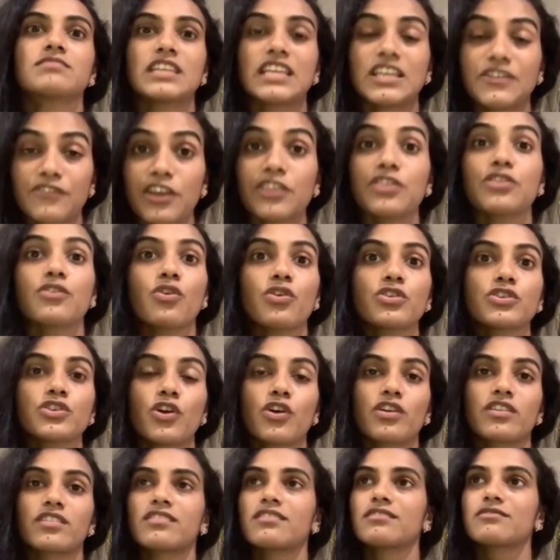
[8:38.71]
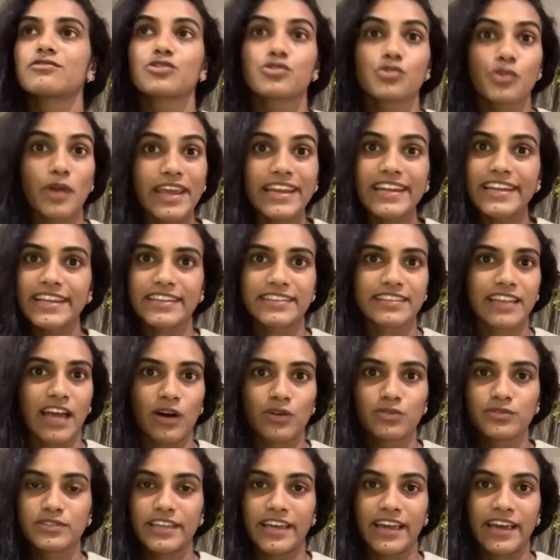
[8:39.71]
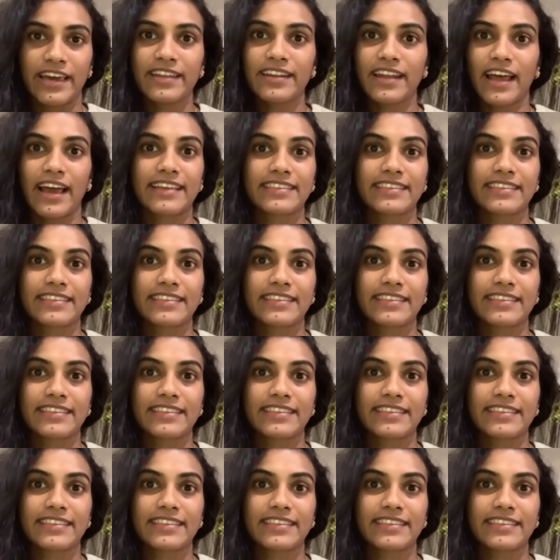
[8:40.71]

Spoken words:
even though you're training down there,